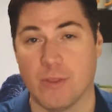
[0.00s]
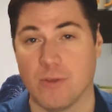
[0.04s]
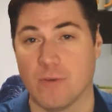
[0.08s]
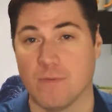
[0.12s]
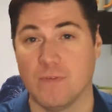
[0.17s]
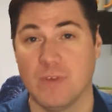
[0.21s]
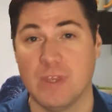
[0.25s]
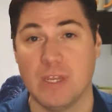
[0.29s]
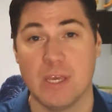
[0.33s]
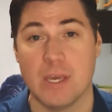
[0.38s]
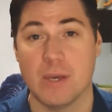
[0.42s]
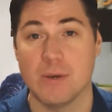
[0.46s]
other
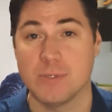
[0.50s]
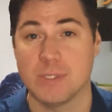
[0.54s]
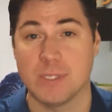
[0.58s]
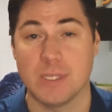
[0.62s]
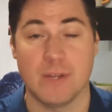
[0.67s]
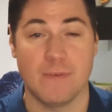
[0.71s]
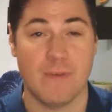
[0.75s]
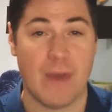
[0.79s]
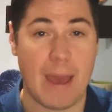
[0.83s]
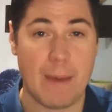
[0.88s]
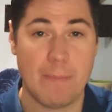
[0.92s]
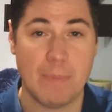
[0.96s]
videos
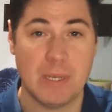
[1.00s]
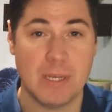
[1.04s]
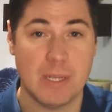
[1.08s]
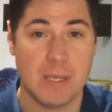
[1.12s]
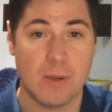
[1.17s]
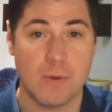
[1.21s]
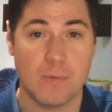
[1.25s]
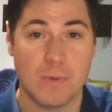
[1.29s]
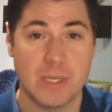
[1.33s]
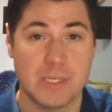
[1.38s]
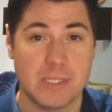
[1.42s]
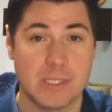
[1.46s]
that have happened
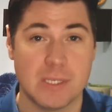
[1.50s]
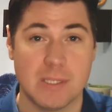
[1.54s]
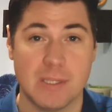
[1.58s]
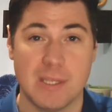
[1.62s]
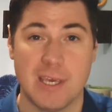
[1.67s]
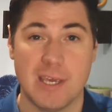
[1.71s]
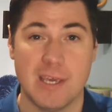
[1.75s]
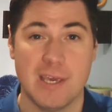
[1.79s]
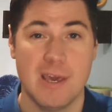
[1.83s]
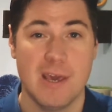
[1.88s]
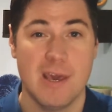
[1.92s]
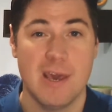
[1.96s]
here
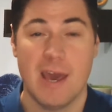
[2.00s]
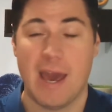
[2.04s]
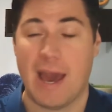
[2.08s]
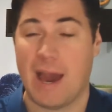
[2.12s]
recently,